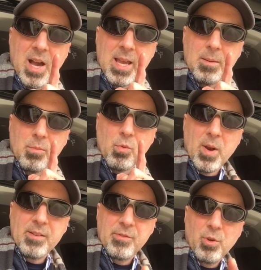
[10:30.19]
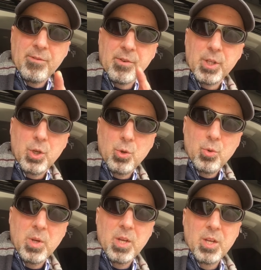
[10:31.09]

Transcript: I am grateful for you.